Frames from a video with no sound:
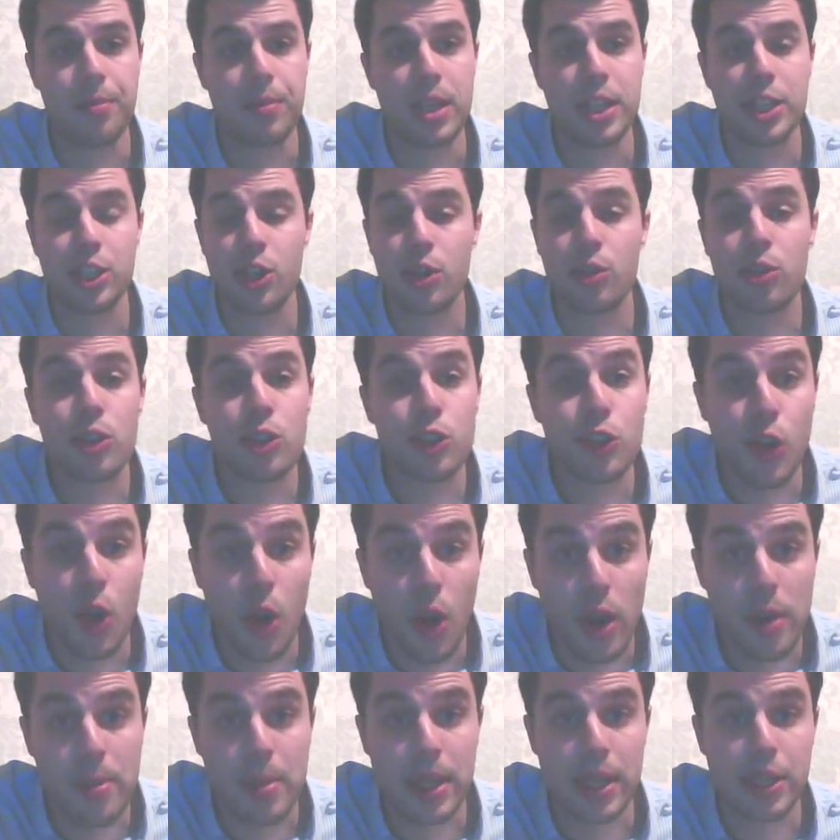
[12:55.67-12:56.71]
He showed good
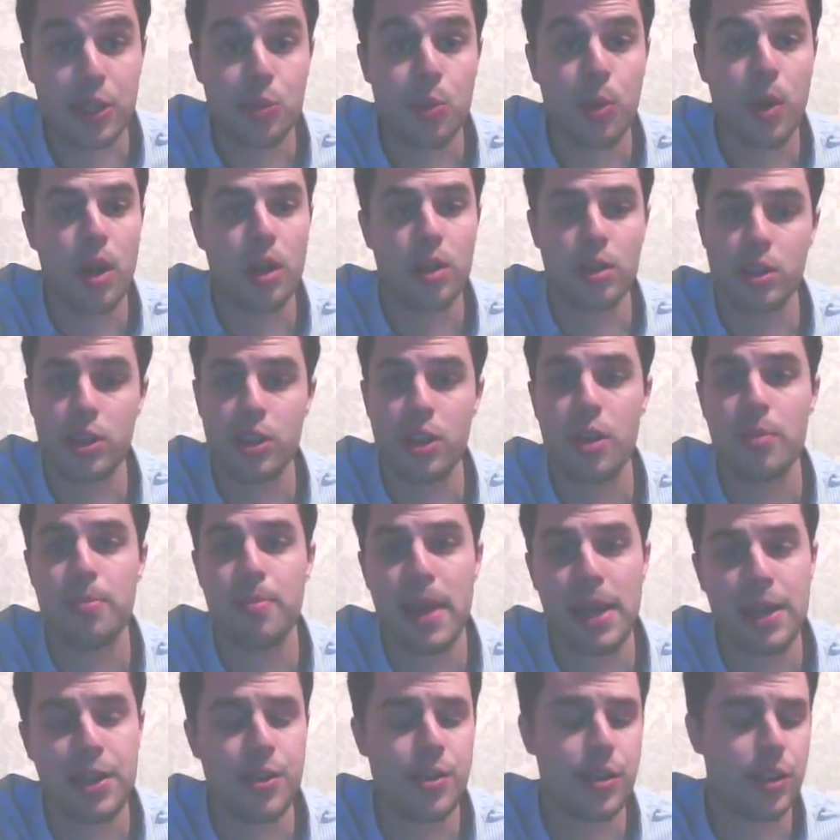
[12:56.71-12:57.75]
timing as well. You know,
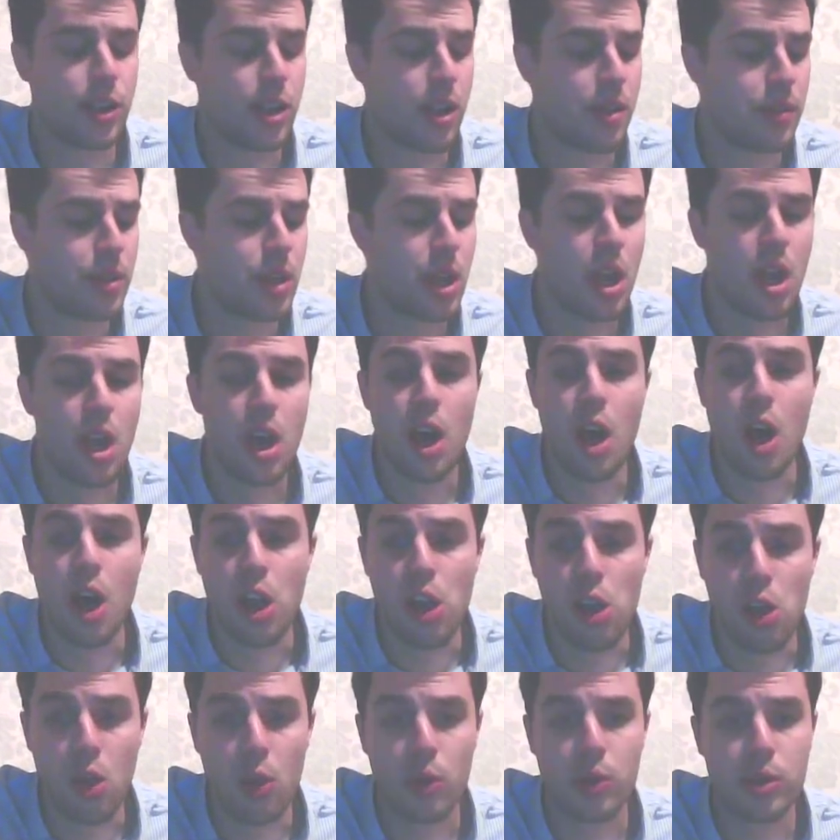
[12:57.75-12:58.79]
Bellew deserves a
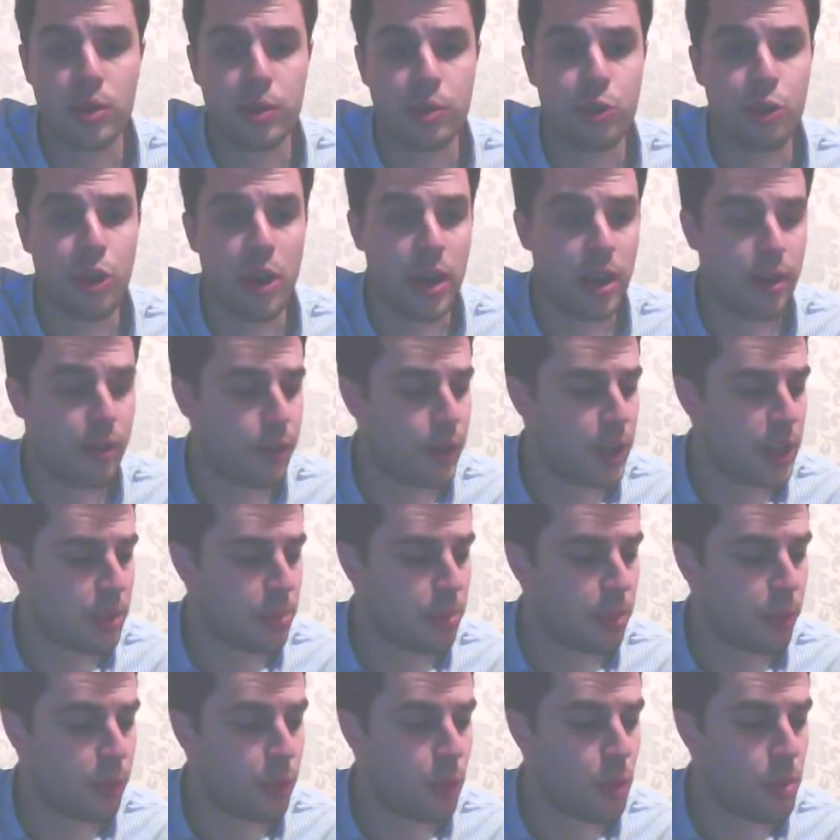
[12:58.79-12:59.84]
lot of credit for this
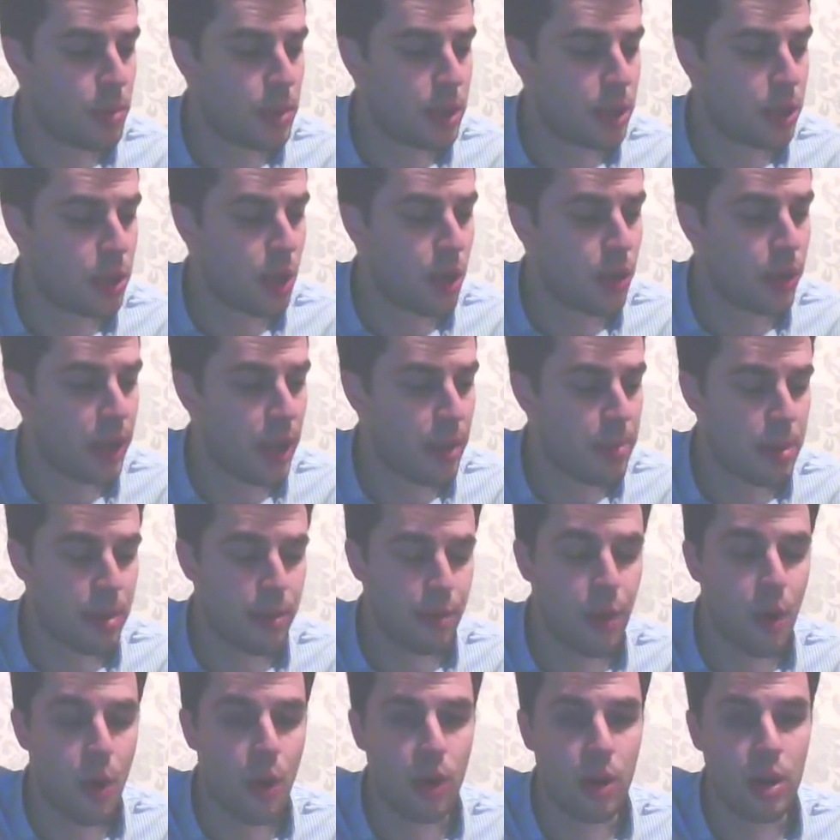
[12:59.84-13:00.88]
performance, don't get me
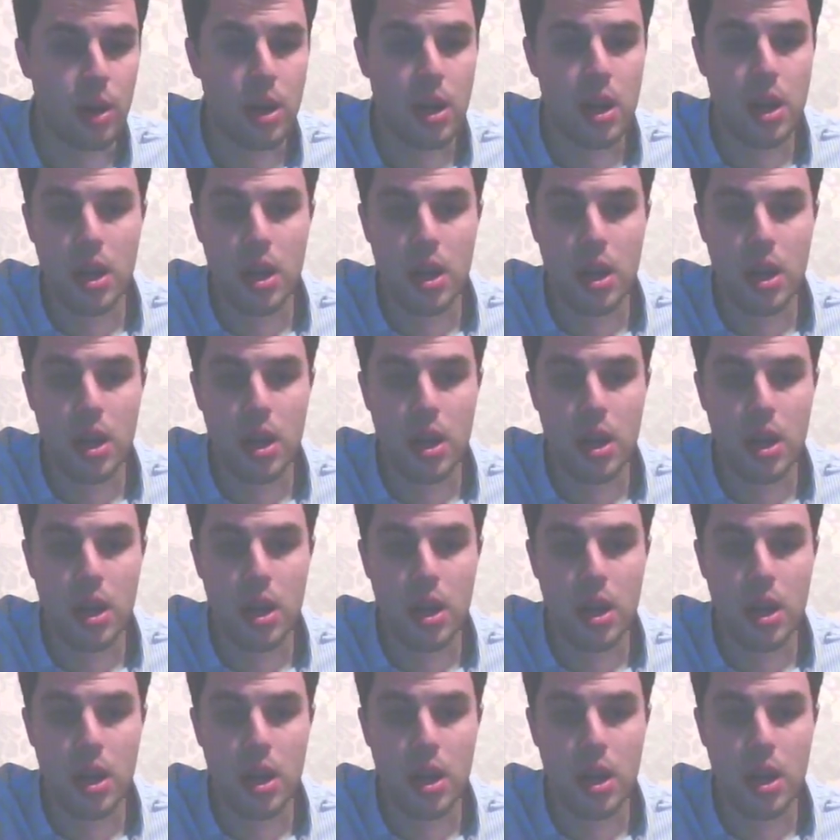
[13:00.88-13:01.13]
wrong.